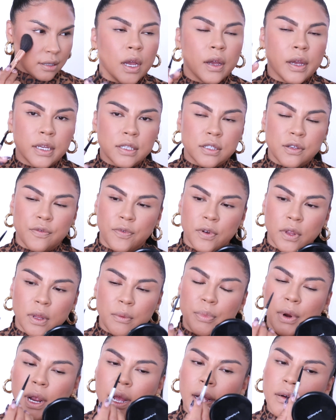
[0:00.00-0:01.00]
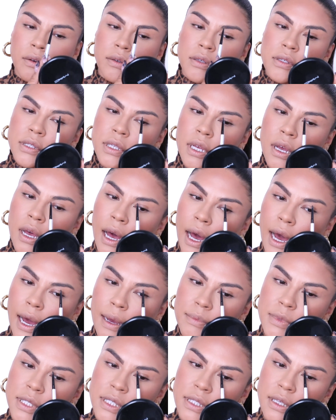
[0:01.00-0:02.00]
Okay, so for the brows,
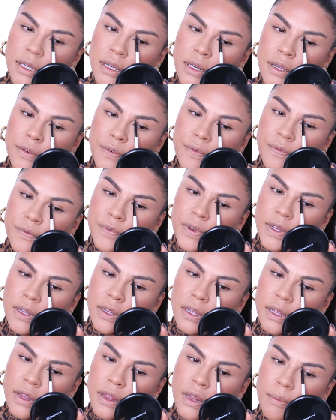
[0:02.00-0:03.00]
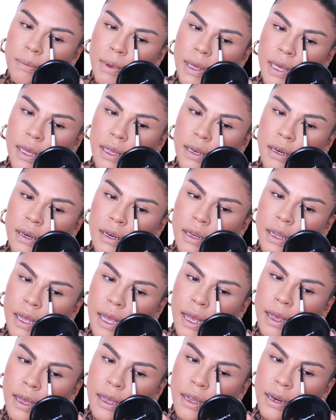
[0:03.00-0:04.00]
I'm just gonna fill them in
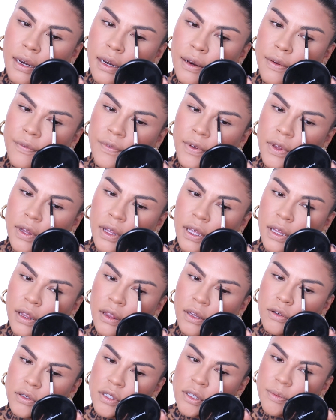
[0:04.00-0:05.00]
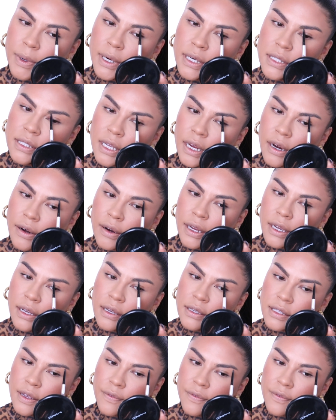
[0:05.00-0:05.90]
and fill in those sparse areas.